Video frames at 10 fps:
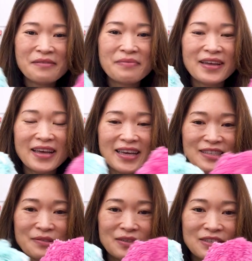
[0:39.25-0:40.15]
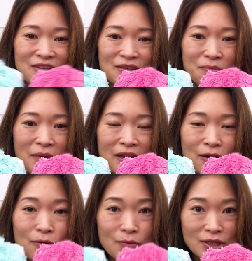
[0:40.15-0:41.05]
But I just want to show you my
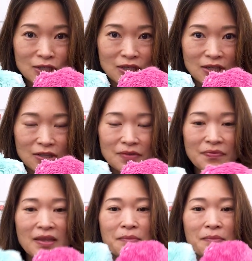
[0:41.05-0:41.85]
original